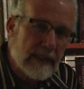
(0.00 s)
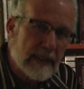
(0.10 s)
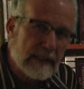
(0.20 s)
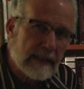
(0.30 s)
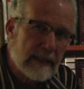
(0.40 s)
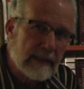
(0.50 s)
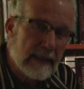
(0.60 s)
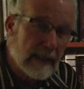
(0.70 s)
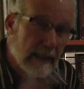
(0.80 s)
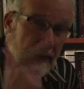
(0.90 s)
in this that
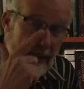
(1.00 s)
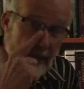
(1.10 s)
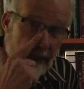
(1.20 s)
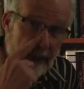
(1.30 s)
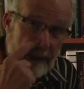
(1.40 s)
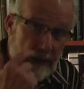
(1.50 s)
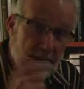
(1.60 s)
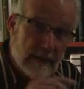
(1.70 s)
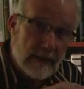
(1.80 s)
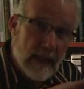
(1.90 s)
uh, there was
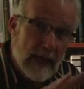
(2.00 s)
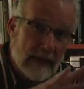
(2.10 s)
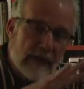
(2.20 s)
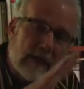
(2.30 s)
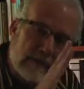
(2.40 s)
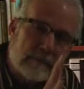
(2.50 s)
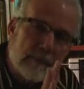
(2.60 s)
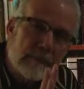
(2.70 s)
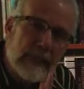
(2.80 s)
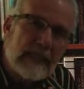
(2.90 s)
a, a lot, the,
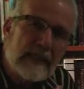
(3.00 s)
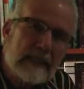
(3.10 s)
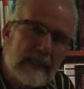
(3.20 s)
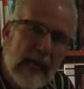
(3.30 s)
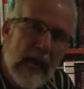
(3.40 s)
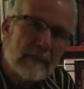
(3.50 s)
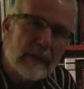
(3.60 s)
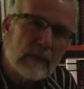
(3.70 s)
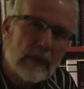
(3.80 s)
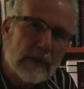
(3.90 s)
many things that
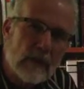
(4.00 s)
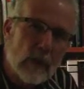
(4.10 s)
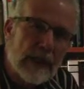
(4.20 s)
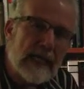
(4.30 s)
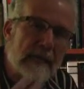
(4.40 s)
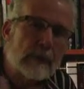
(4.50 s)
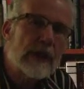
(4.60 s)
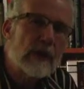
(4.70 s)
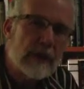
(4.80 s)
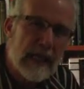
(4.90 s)
happened were orda-
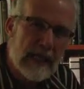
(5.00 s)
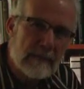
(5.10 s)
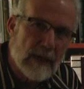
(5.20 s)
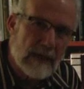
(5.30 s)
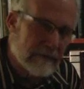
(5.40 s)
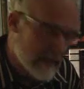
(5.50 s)
preordained by